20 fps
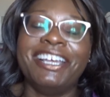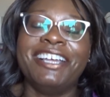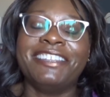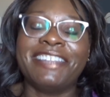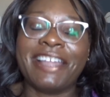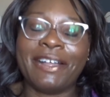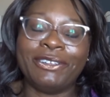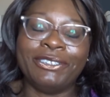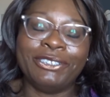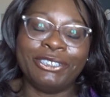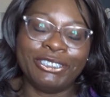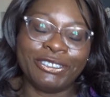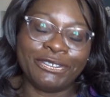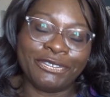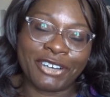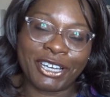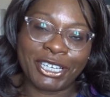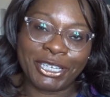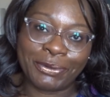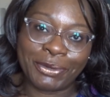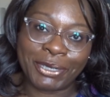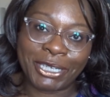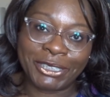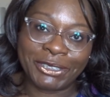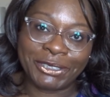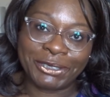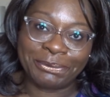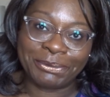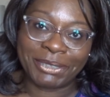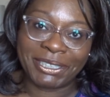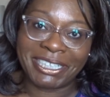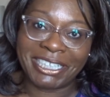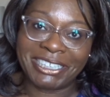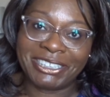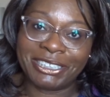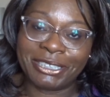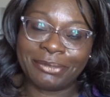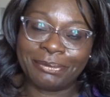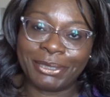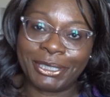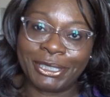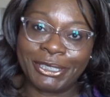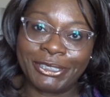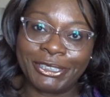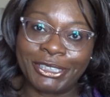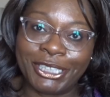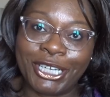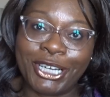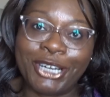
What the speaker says: that will notify you when I do my next upload.